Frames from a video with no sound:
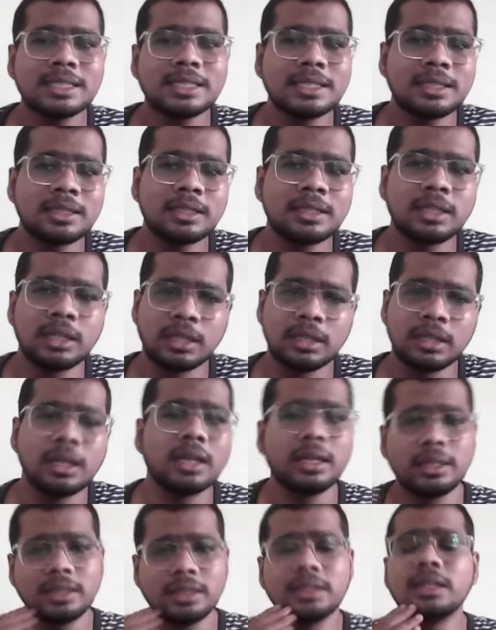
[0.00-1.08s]
in
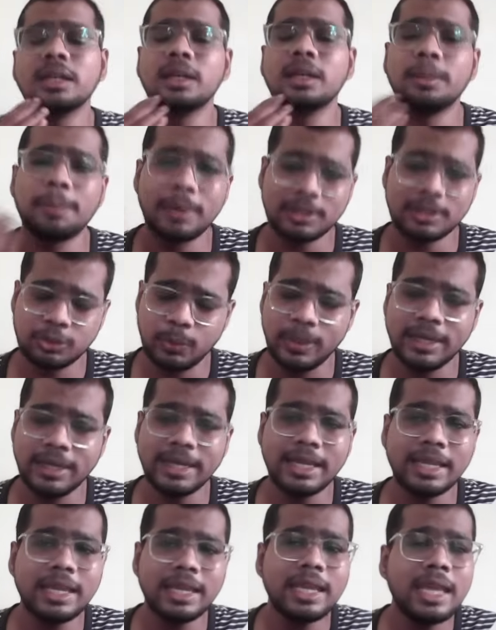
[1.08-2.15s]
the pursuing
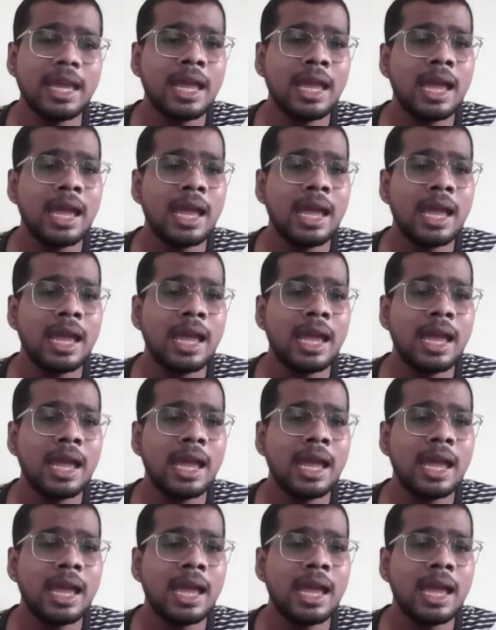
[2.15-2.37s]
degree,